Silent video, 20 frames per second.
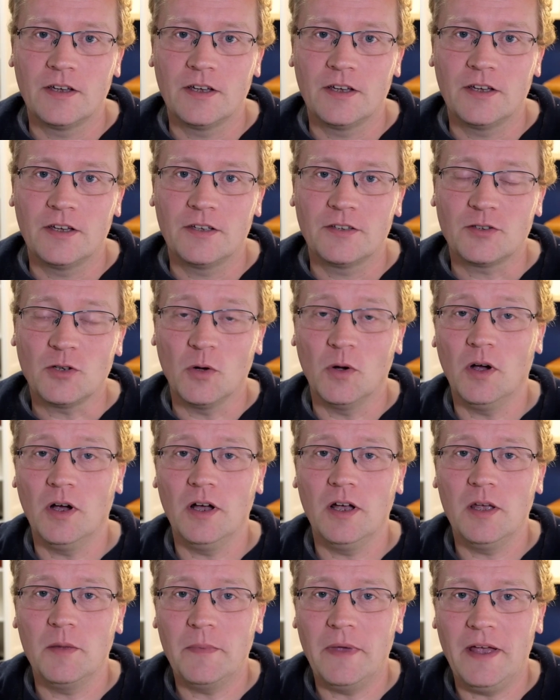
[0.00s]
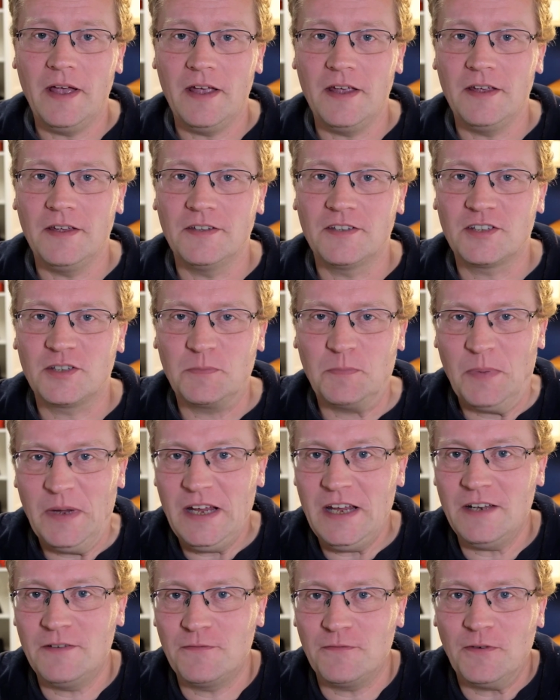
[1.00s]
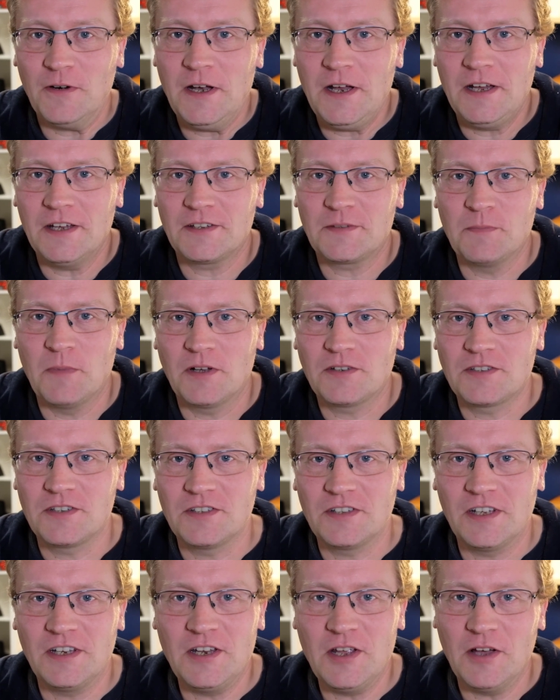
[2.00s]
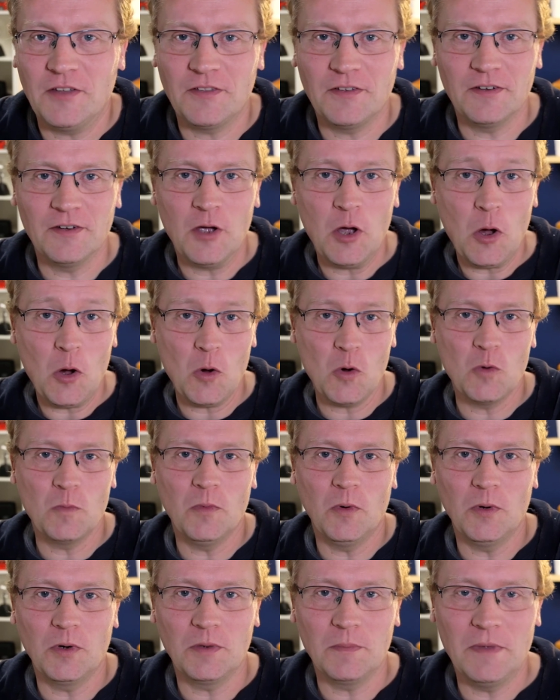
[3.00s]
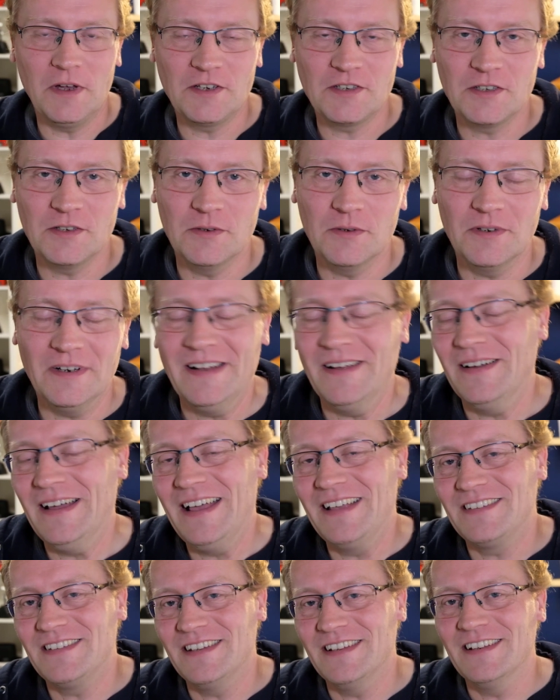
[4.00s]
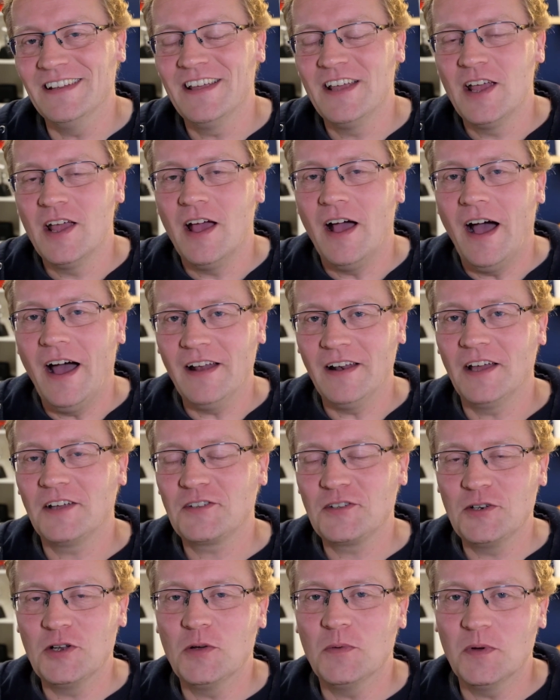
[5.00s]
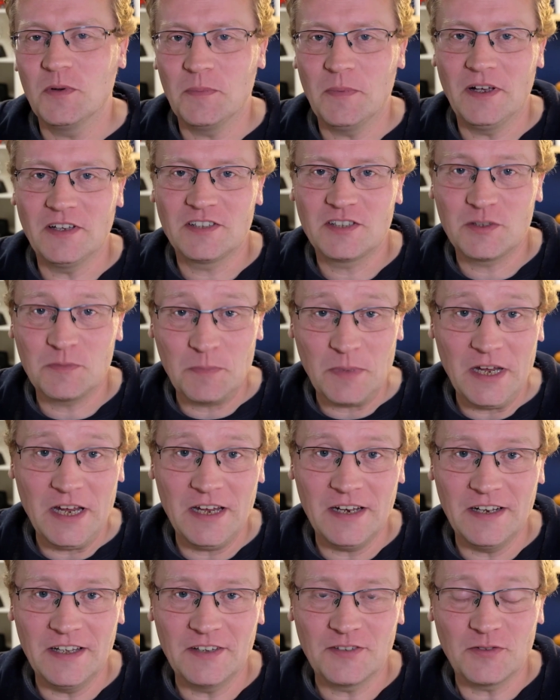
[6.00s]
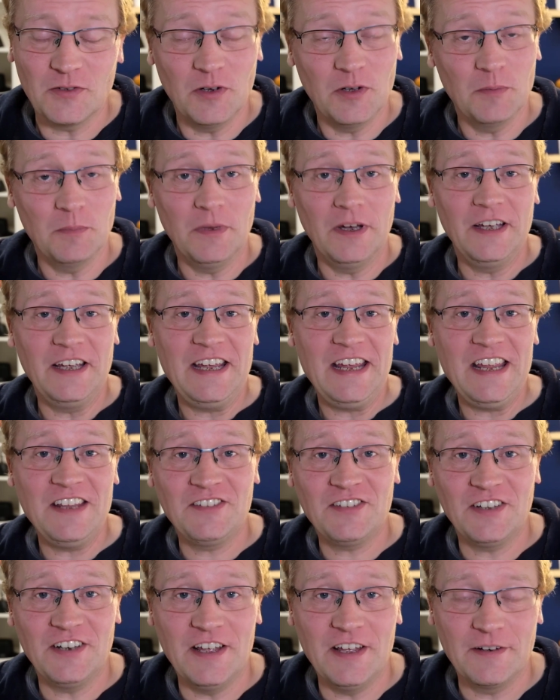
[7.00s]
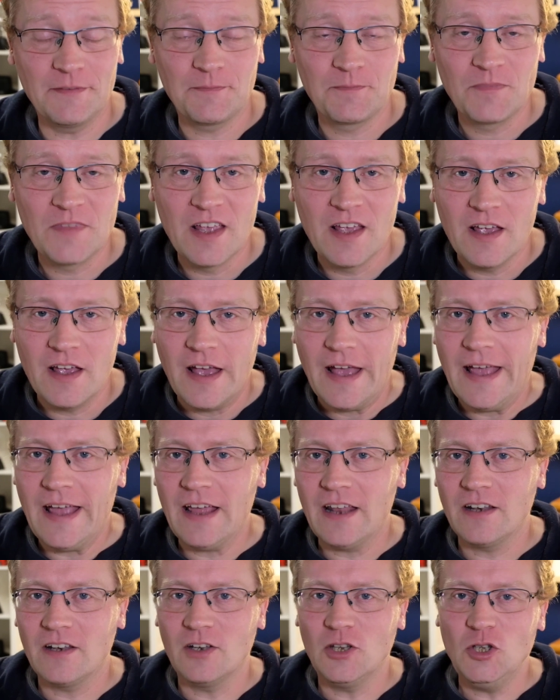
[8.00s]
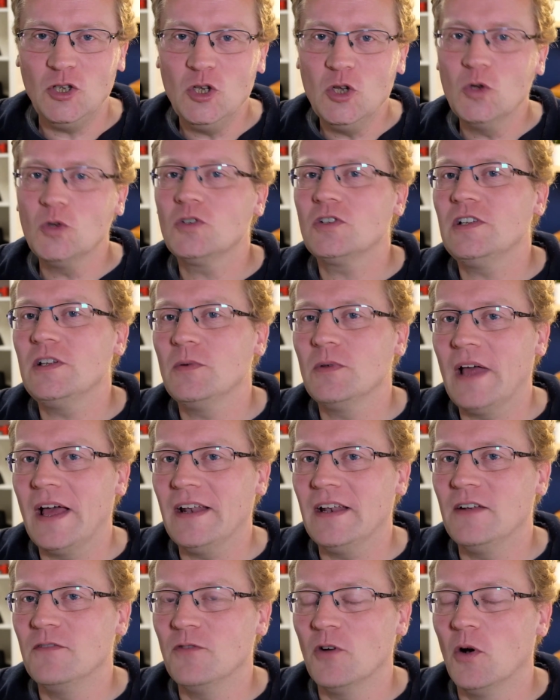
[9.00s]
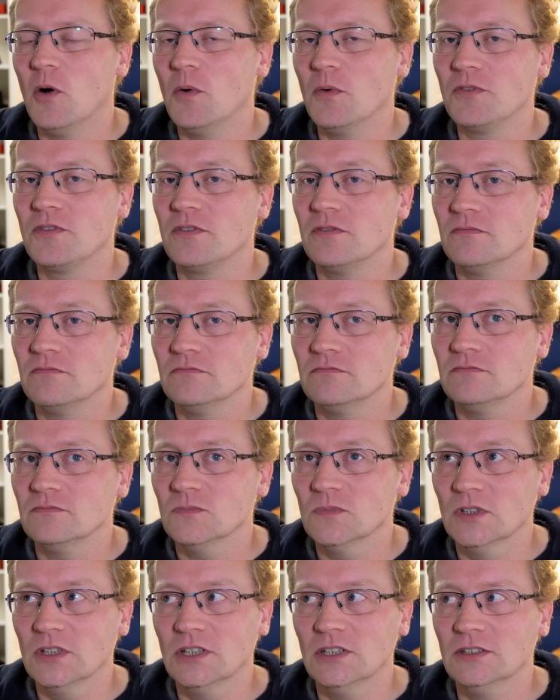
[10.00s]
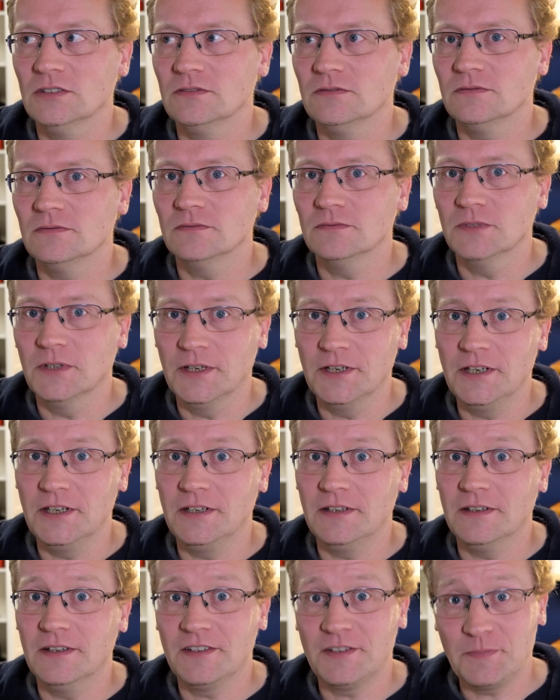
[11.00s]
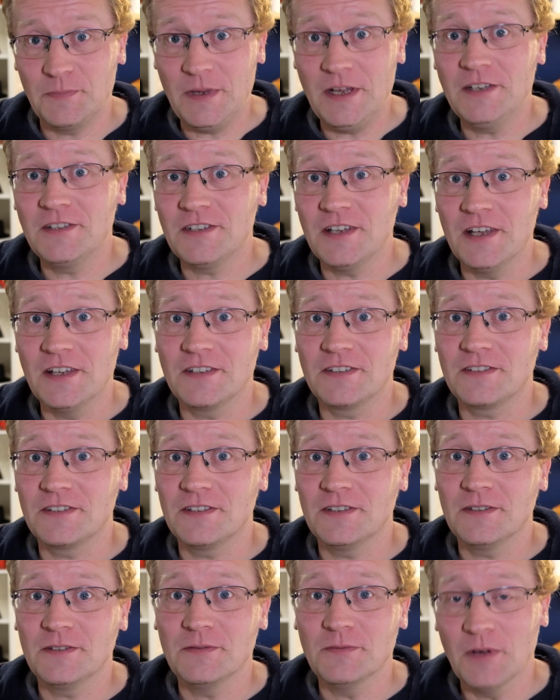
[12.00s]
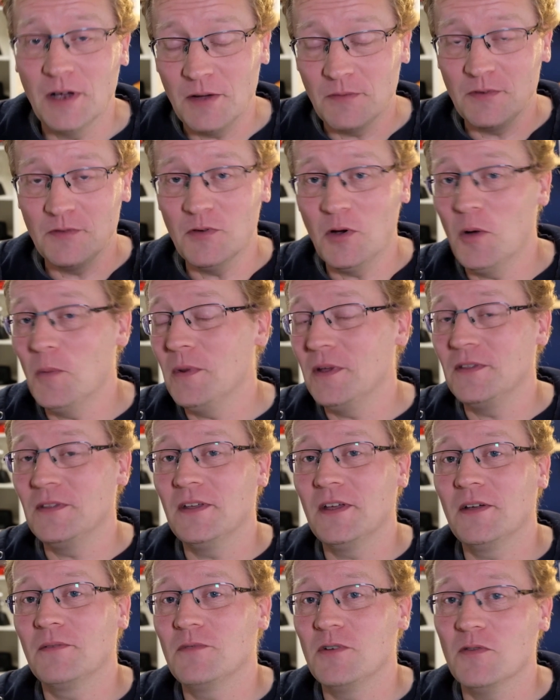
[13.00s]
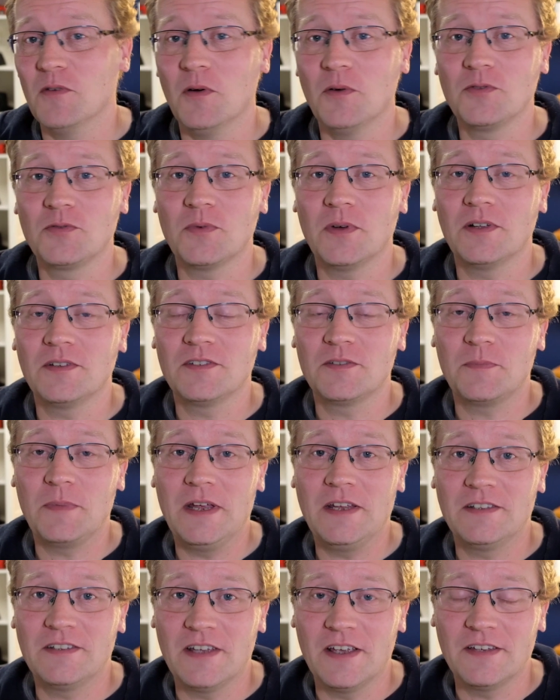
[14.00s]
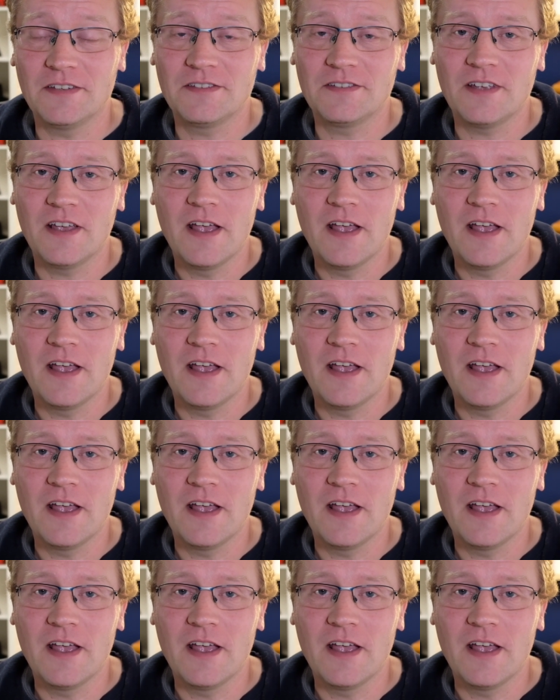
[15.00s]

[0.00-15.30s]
So I'm a speed freak as much as any other home automation nerd now, as in, I like to know what my speed is on my internet. And usually that involves, well, running a speed test, right? We've all been there, we've always run speed tests.